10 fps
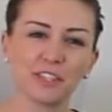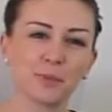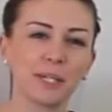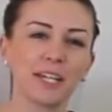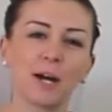
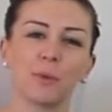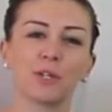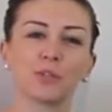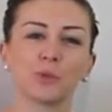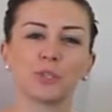this week I
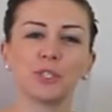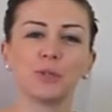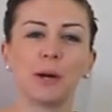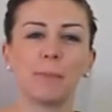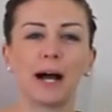want to talk to
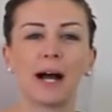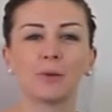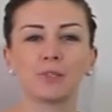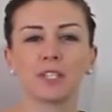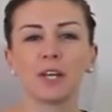you
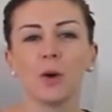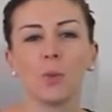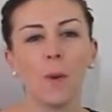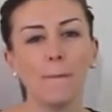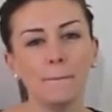about
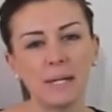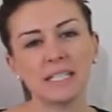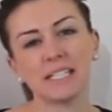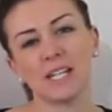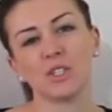what
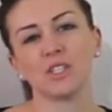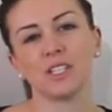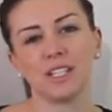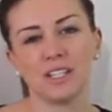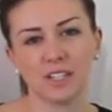
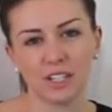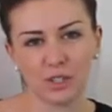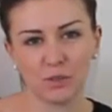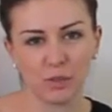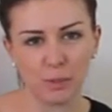meditation is going to
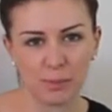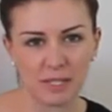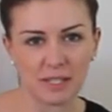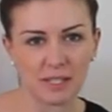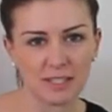do for your
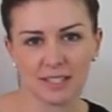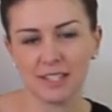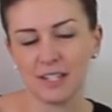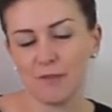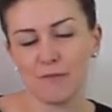business.
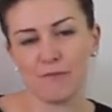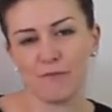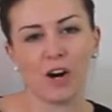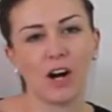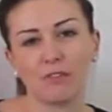
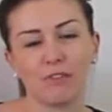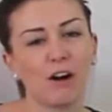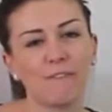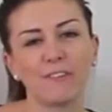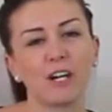Far
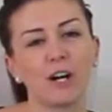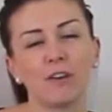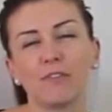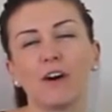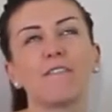
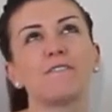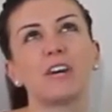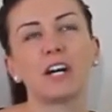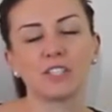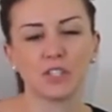
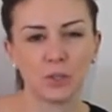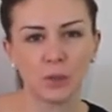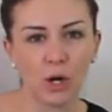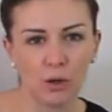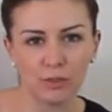
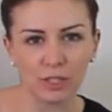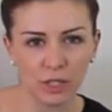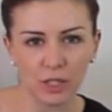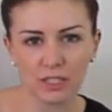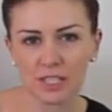too
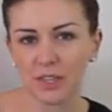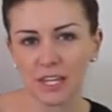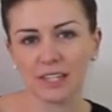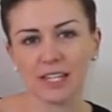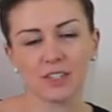overlooked
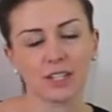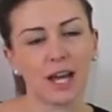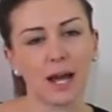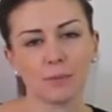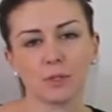thing that is going
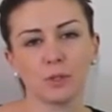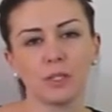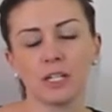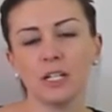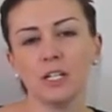to
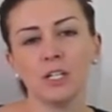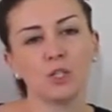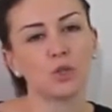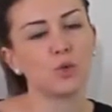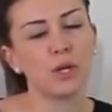absolutely
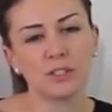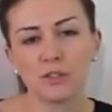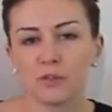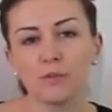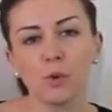
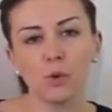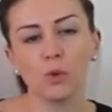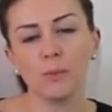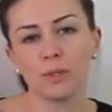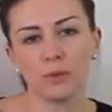
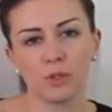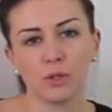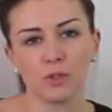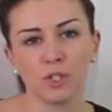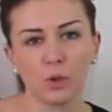transform the
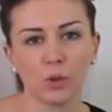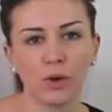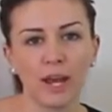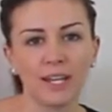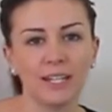results that you're
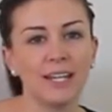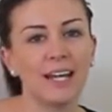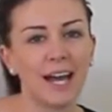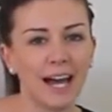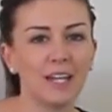creating
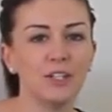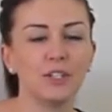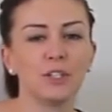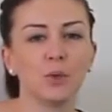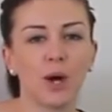
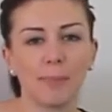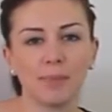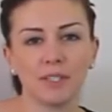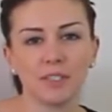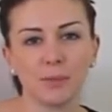and your
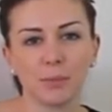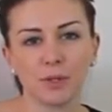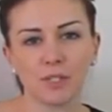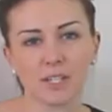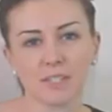happiness in the
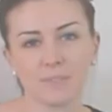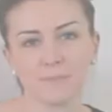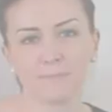process.